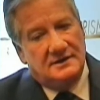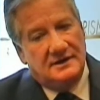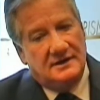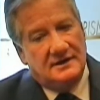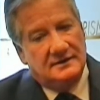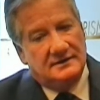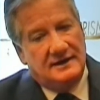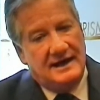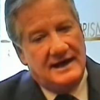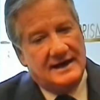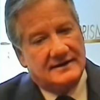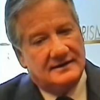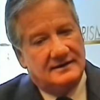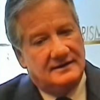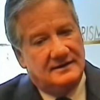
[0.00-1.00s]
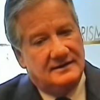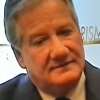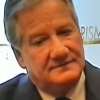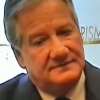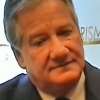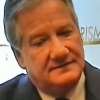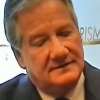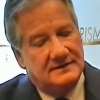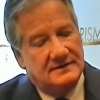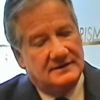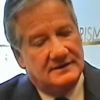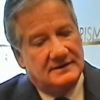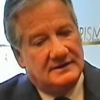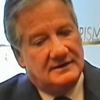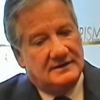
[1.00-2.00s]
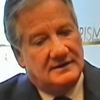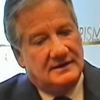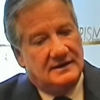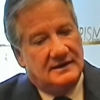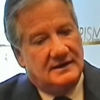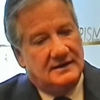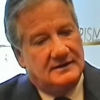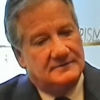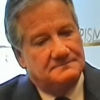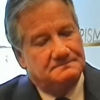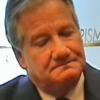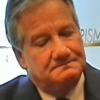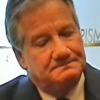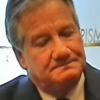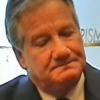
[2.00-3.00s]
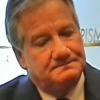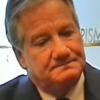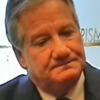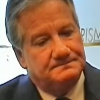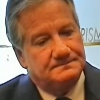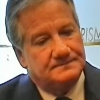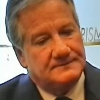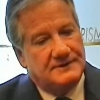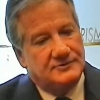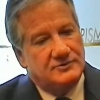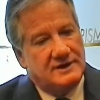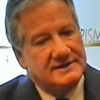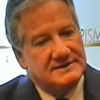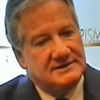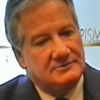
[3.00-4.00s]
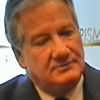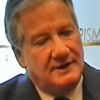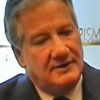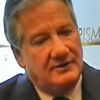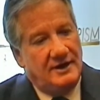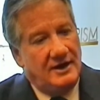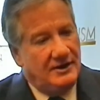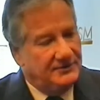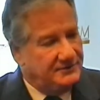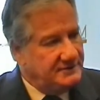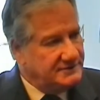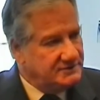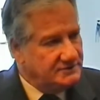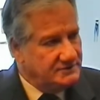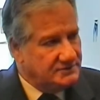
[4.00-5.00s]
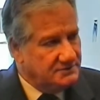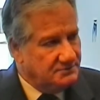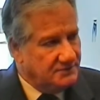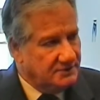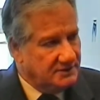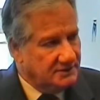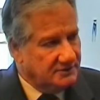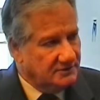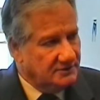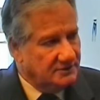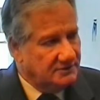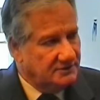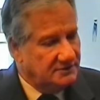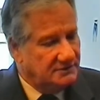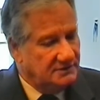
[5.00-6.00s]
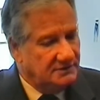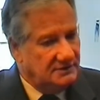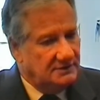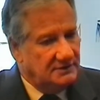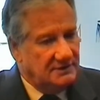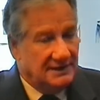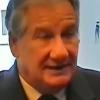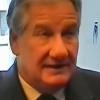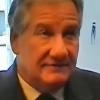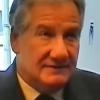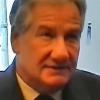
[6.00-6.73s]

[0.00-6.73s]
a lack of um, addressing mental health issues in particular, and even